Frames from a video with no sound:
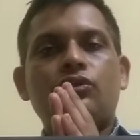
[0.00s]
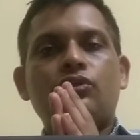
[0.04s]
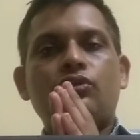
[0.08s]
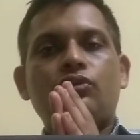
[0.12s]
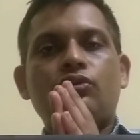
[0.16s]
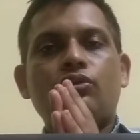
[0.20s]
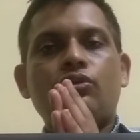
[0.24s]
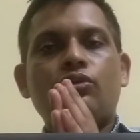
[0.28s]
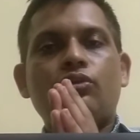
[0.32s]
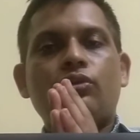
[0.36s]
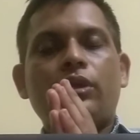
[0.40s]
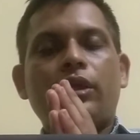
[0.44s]

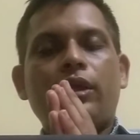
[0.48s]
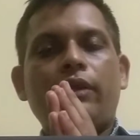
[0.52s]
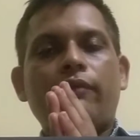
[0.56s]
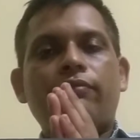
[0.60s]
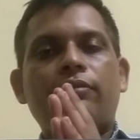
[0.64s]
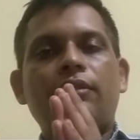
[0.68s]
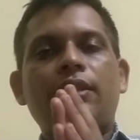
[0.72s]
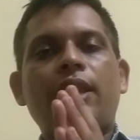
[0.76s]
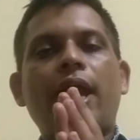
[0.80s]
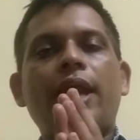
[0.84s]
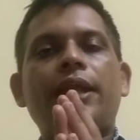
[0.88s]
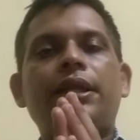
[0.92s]
So if
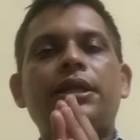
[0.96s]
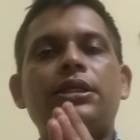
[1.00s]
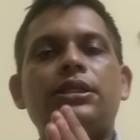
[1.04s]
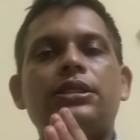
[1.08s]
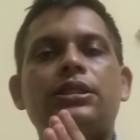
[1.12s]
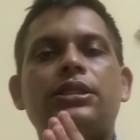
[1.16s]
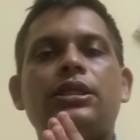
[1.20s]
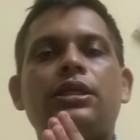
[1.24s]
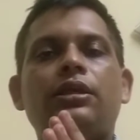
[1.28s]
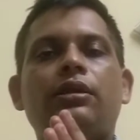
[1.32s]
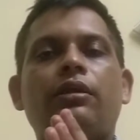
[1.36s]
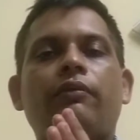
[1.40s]
that is
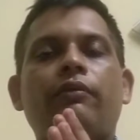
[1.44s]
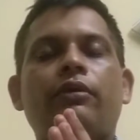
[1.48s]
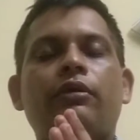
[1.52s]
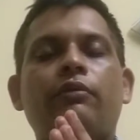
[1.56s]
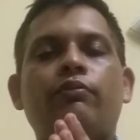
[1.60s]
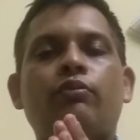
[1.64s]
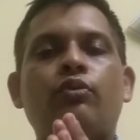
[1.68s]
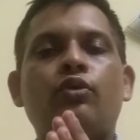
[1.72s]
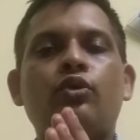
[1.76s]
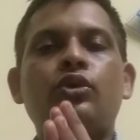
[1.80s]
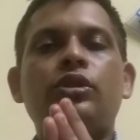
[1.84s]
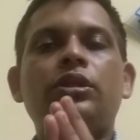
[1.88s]
the, in
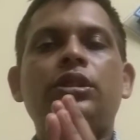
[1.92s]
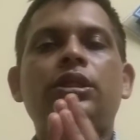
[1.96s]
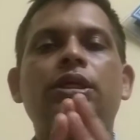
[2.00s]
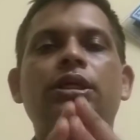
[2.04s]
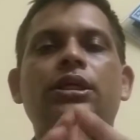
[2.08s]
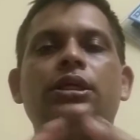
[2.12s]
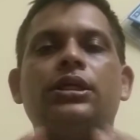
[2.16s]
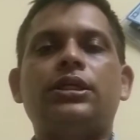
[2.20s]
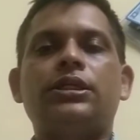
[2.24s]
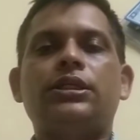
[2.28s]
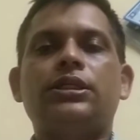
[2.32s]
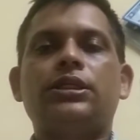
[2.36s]
both the
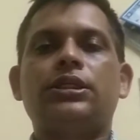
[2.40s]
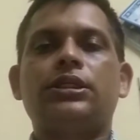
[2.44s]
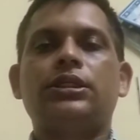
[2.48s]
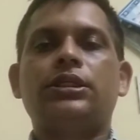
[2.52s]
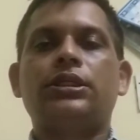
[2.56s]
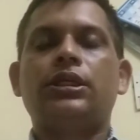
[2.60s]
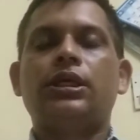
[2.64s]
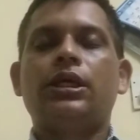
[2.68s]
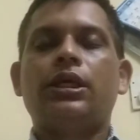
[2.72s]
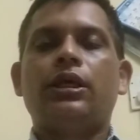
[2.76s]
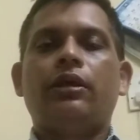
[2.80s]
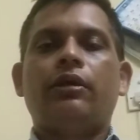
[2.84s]
cases,
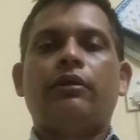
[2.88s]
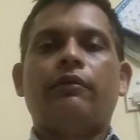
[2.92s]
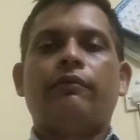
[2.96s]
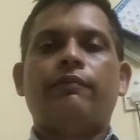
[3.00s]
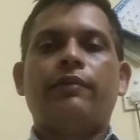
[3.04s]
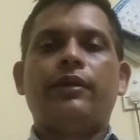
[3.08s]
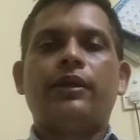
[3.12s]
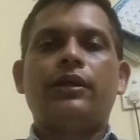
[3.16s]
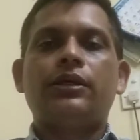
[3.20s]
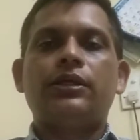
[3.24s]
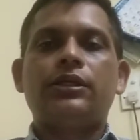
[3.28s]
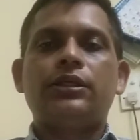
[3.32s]

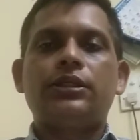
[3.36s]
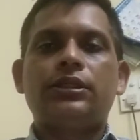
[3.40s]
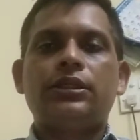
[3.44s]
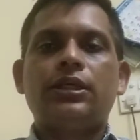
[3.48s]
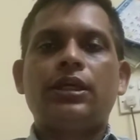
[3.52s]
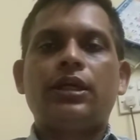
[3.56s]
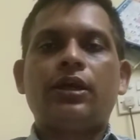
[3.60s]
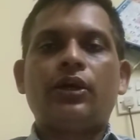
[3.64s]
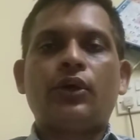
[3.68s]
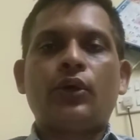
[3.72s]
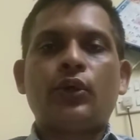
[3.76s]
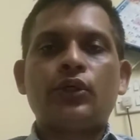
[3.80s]
because the
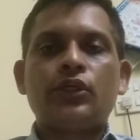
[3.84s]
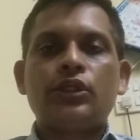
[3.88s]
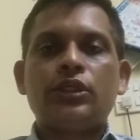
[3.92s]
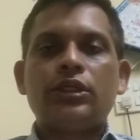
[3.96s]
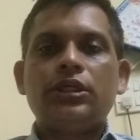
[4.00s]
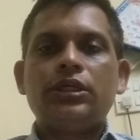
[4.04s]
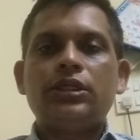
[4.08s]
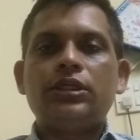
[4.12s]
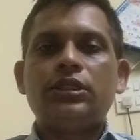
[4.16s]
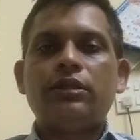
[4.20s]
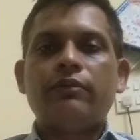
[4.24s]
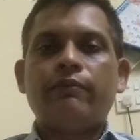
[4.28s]

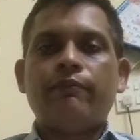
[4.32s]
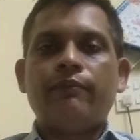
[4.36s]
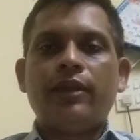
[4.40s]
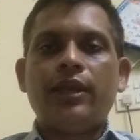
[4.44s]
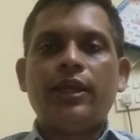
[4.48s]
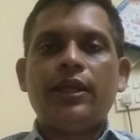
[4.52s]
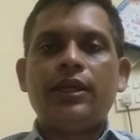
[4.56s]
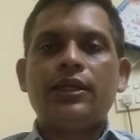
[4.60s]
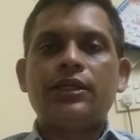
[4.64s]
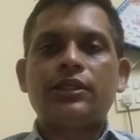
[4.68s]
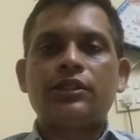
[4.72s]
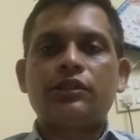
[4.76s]
costing is the
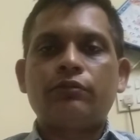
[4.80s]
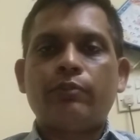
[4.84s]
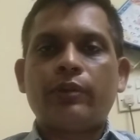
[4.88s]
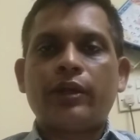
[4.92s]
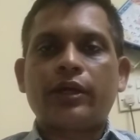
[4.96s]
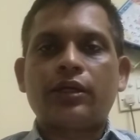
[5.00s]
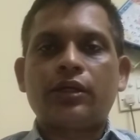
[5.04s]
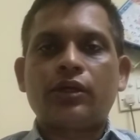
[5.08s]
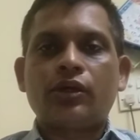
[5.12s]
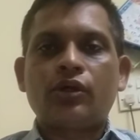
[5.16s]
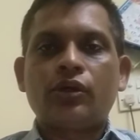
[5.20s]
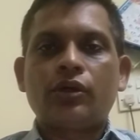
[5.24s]
main
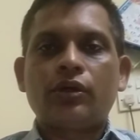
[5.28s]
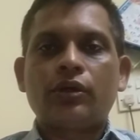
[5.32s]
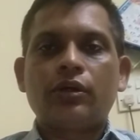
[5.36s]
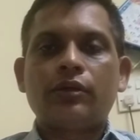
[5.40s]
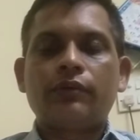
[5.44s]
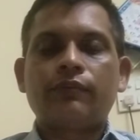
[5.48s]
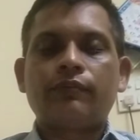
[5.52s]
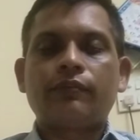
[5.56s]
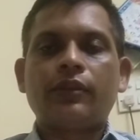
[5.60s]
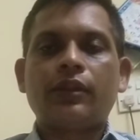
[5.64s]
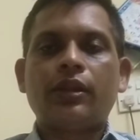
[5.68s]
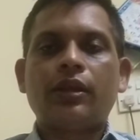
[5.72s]
aspect,
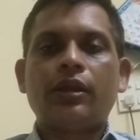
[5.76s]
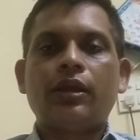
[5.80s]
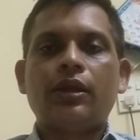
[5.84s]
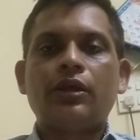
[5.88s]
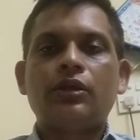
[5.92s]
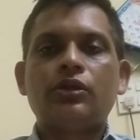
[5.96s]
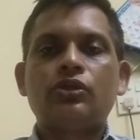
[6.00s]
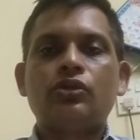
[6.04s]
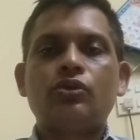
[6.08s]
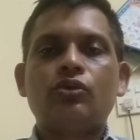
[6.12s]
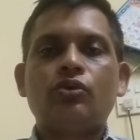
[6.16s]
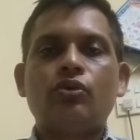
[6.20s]

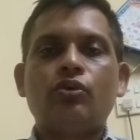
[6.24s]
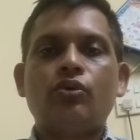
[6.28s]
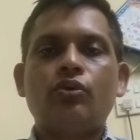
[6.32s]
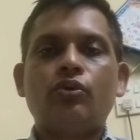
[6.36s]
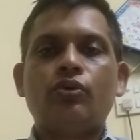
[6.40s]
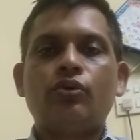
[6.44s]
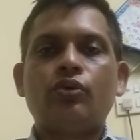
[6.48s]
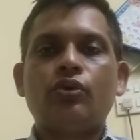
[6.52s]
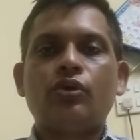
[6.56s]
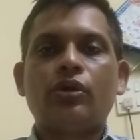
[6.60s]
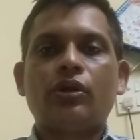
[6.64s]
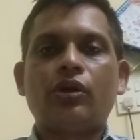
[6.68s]
so
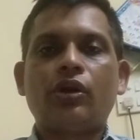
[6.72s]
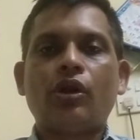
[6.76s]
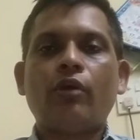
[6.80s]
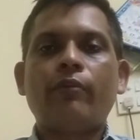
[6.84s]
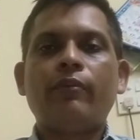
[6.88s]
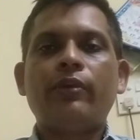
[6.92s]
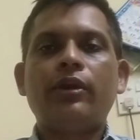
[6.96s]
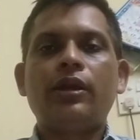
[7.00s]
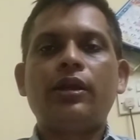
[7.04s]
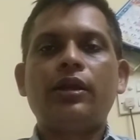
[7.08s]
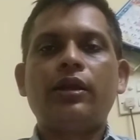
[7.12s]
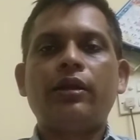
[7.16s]
raw
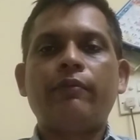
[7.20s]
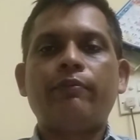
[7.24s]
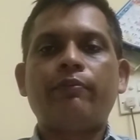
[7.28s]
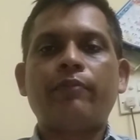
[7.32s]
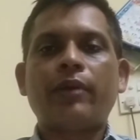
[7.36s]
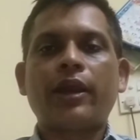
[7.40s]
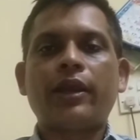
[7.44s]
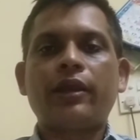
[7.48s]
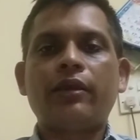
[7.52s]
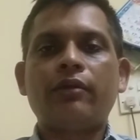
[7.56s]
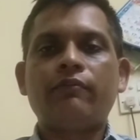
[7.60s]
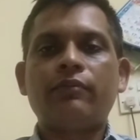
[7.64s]
material and
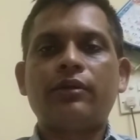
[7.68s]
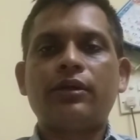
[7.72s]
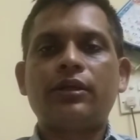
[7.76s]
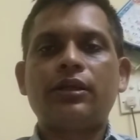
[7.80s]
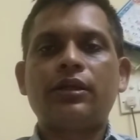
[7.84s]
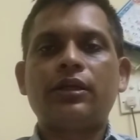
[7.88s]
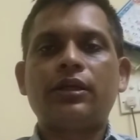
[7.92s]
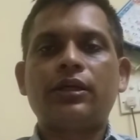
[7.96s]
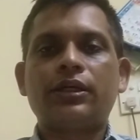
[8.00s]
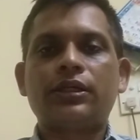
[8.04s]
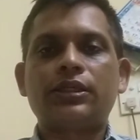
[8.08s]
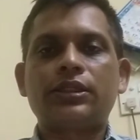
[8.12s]
packing
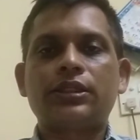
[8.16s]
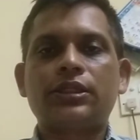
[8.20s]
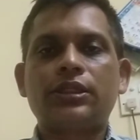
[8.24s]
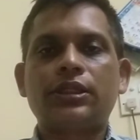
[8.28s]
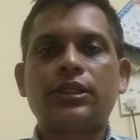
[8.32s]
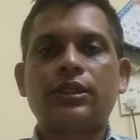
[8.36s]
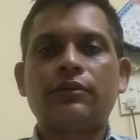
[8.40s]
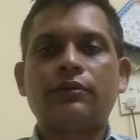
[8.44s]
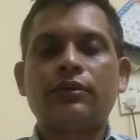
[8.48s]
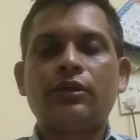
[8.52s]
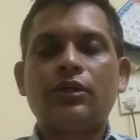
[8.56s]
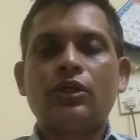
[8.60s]
material
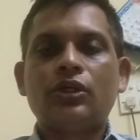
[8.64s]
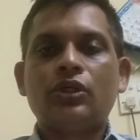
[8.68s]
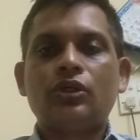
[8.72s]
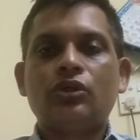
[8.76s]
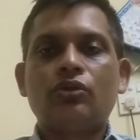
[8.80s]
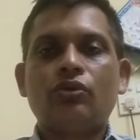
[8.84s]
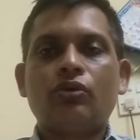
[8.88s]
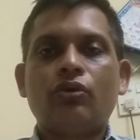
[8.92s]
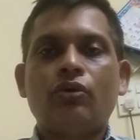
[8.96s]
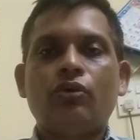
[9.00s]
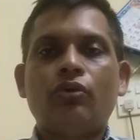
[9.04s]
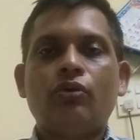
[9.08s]
costing,
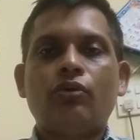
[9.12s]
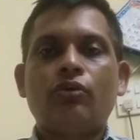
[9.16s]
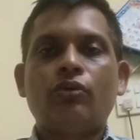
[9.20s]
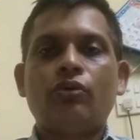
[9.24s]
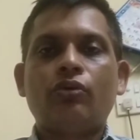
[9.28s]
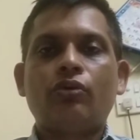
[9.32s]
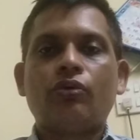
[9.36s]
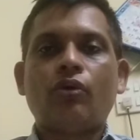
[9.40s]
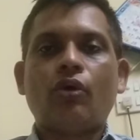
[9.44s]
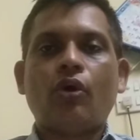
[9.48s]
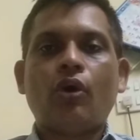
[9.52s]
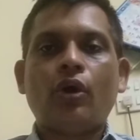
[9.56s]
so
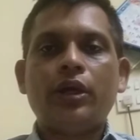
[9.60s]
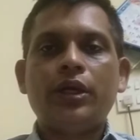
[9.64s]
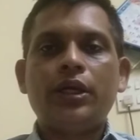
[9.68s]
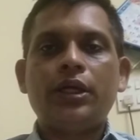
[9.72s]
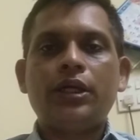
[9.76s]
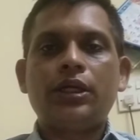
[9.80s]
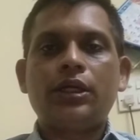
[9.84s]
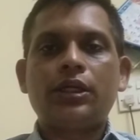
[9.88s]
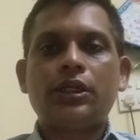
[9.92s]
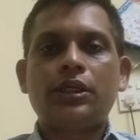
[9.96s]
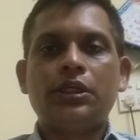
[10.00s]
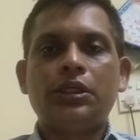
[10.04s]

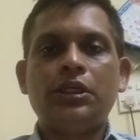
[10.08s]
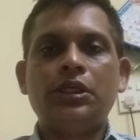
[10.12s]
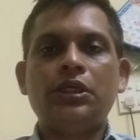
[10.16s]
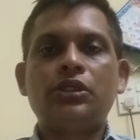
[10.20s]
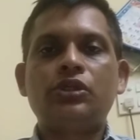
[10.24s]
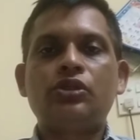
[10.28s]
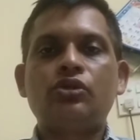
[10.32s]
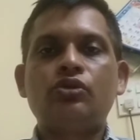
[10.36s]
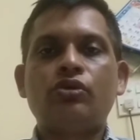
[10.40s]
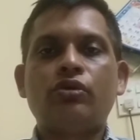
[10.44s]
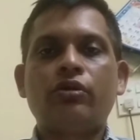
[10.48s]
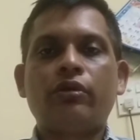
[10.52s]
audit
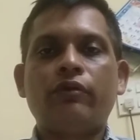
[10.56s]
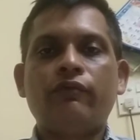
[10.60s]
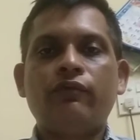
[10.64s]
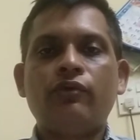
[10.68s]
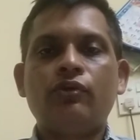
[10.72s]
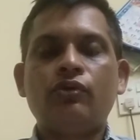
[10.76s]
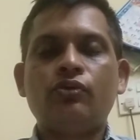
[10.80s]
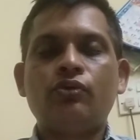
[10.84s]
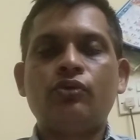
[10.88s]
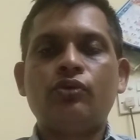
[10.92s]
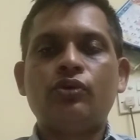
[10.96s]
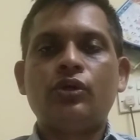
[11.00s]
needs to
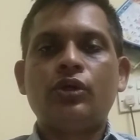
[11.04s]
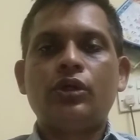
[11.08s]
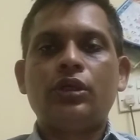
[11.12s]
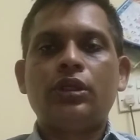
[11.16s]
review